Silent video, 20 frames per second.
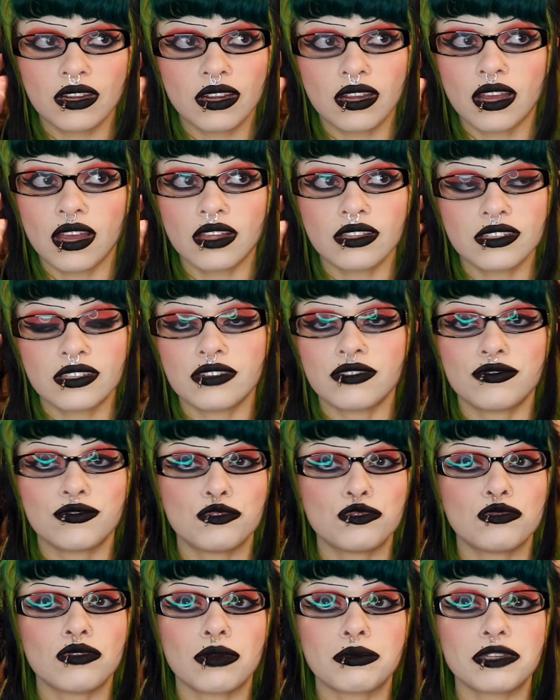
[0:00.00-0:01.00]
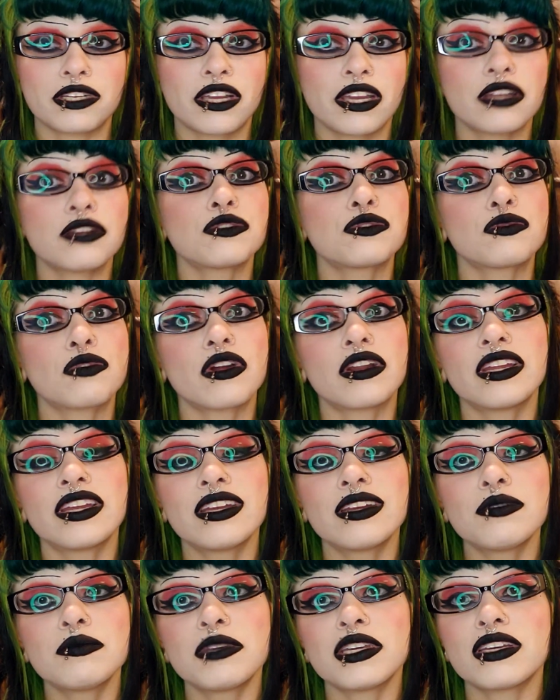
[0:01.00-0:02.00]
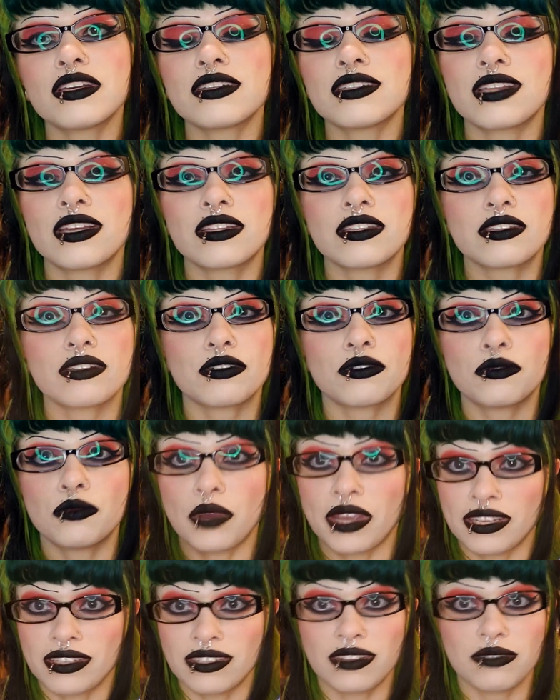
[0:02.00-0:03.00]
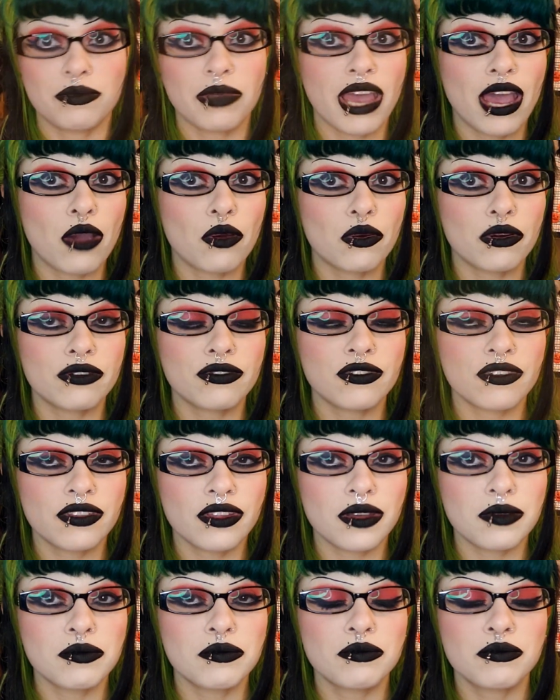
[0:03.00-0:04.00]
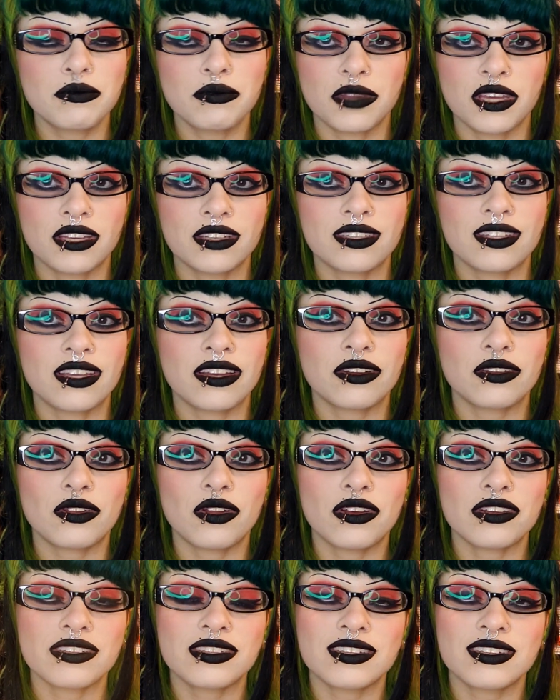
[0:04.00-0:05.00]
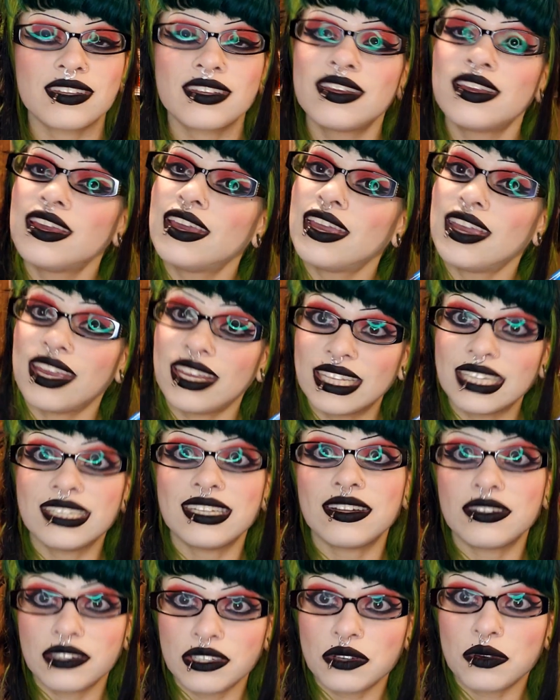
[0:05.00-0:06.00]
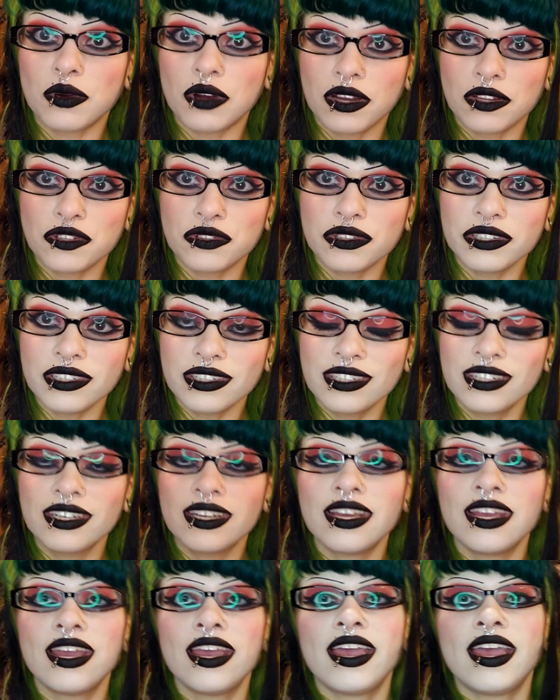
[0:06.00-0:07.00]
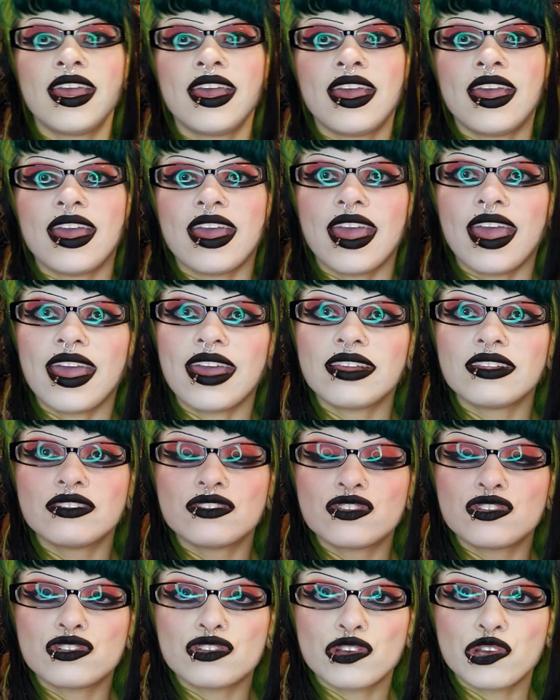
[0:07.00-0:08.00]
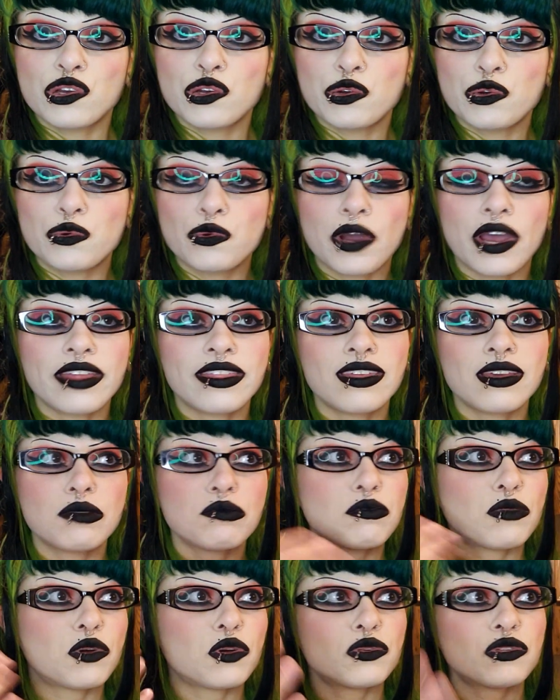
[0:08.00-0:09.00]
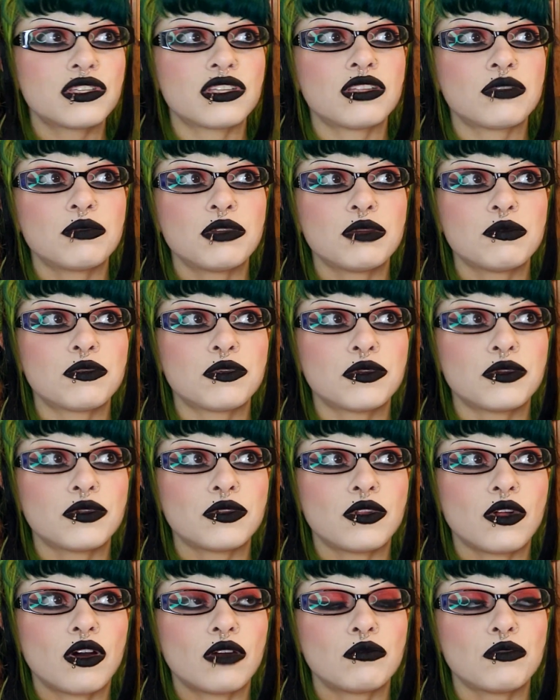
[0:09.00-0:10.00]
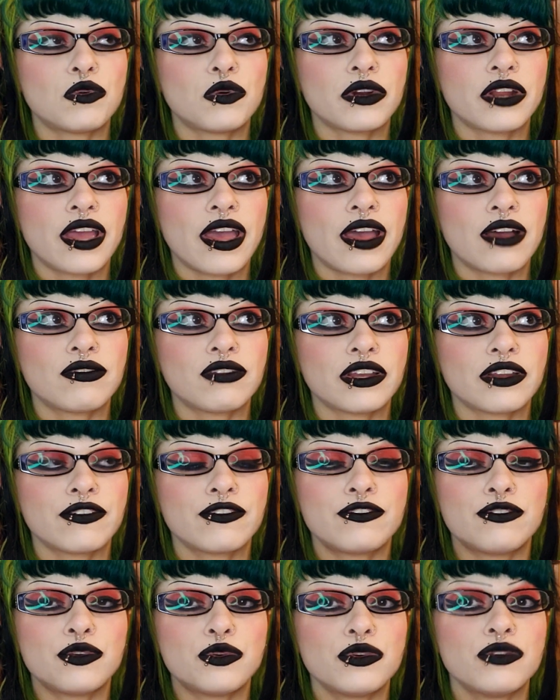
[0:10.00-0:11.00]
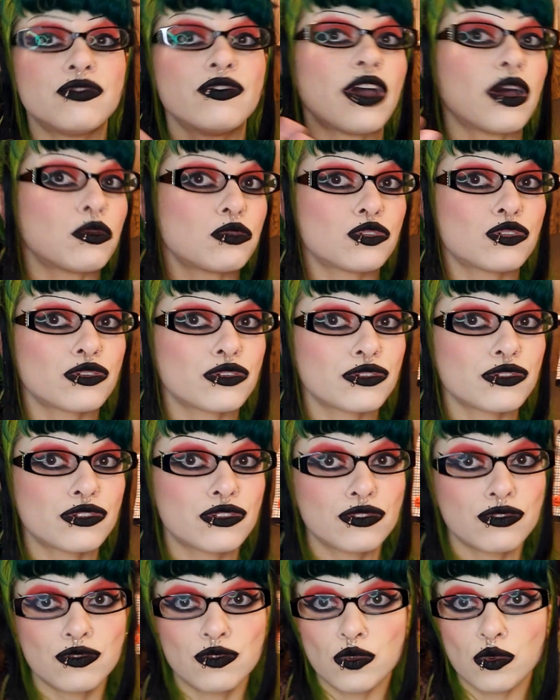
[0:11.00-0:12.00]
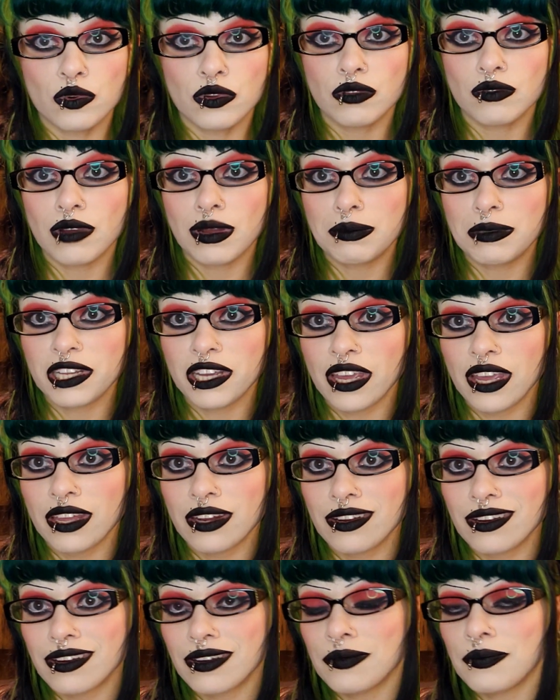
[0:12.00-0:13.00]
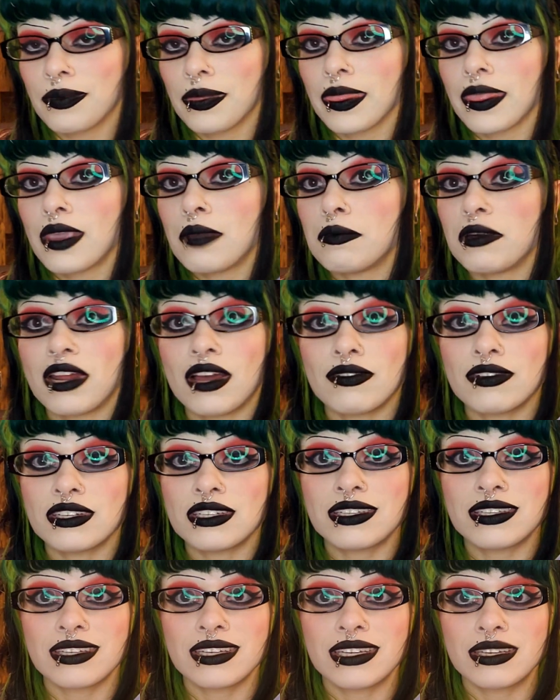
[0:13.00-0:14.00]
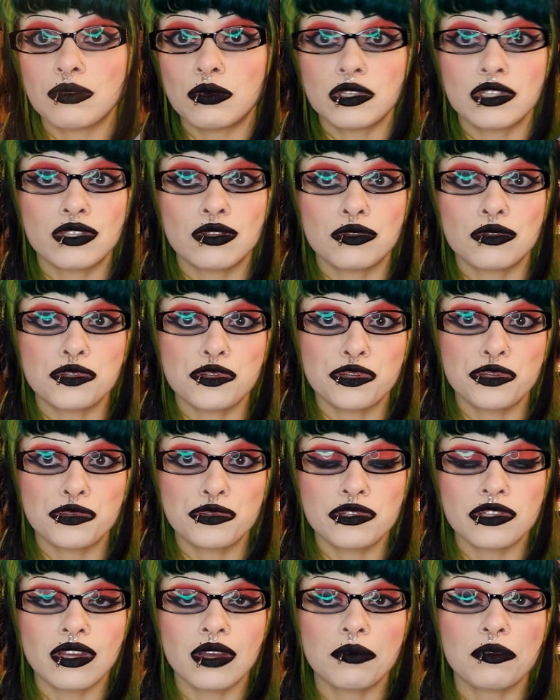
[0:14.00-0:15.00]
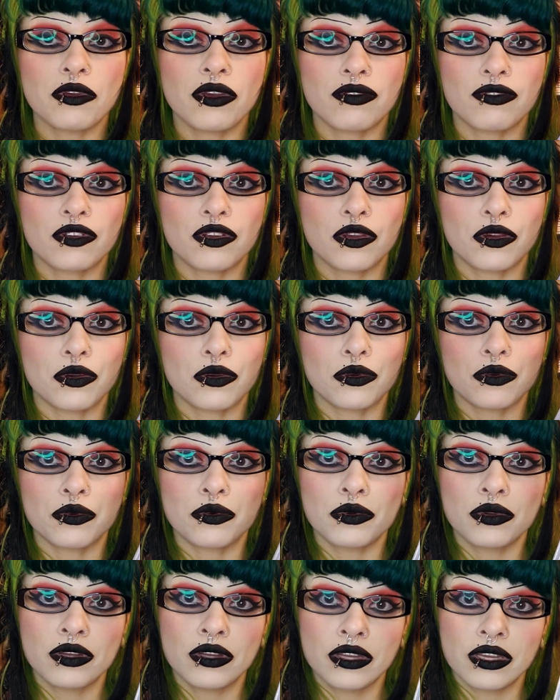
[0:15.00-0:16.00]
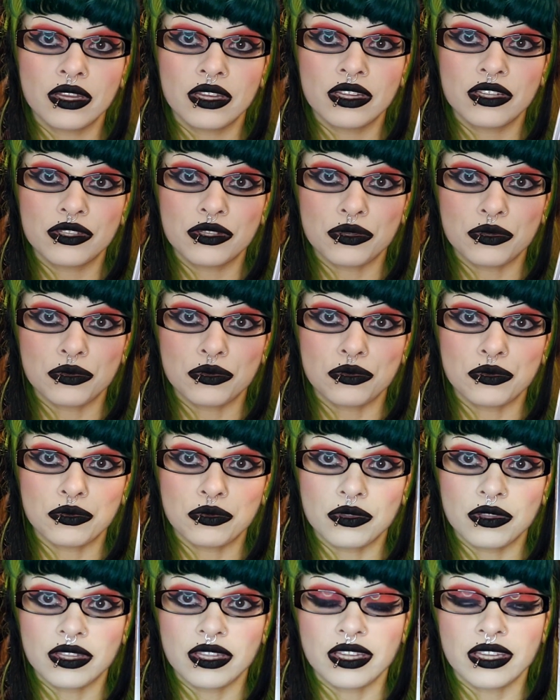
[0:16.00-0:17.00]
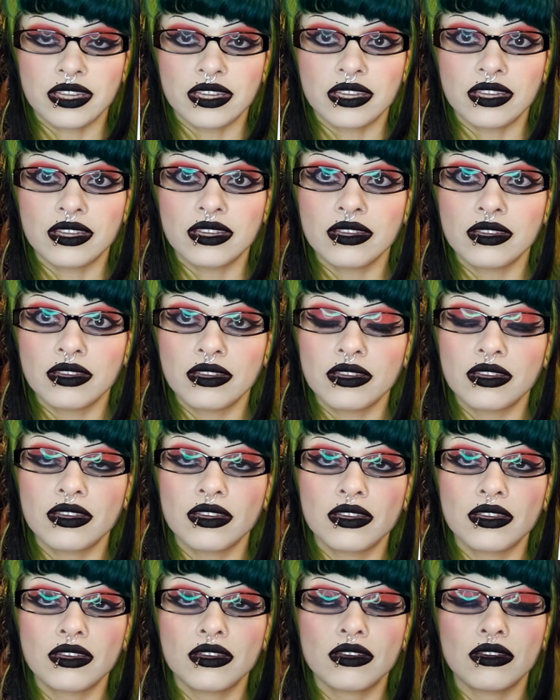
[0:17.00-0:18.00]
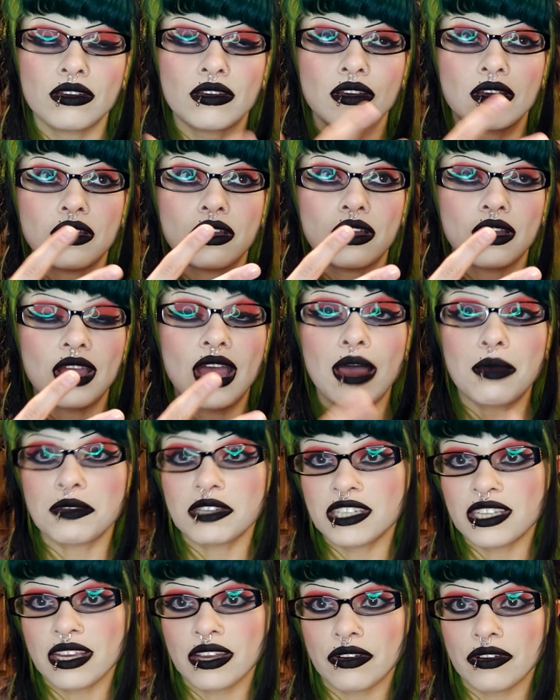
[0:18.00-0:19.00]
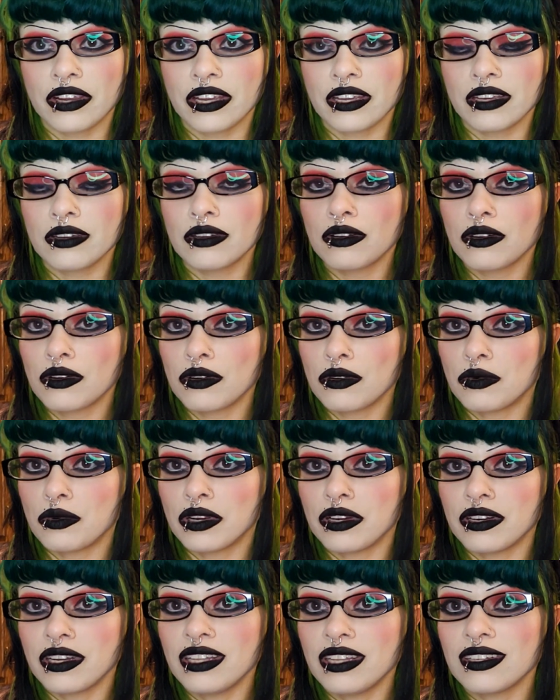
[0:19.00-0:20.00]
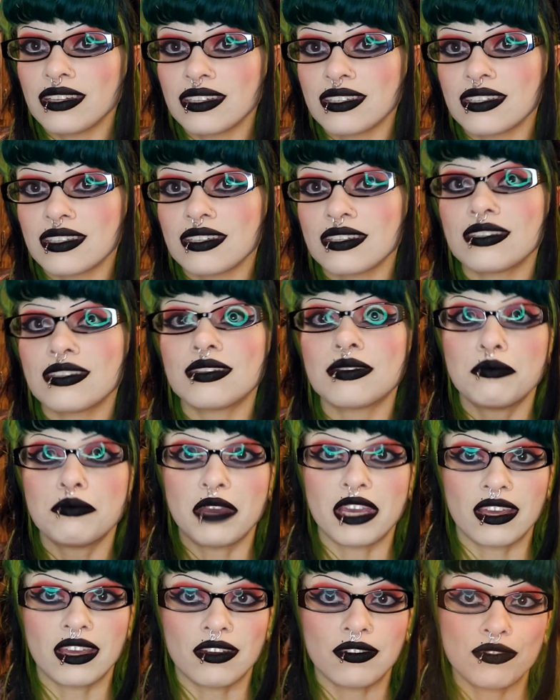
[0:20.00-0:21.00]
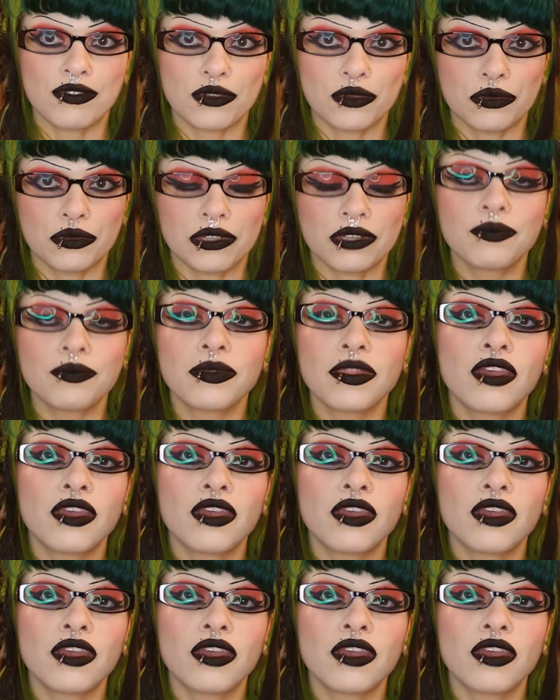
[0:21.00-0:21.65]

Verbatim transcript: constant food replicators running because that's a waste of power for them because they are lost in the Delta Quadrant. And so I think most of the people on board have like food vouchers for the replicator, but obviously once those are used up, you have to go to the commissary where Neelix is making food.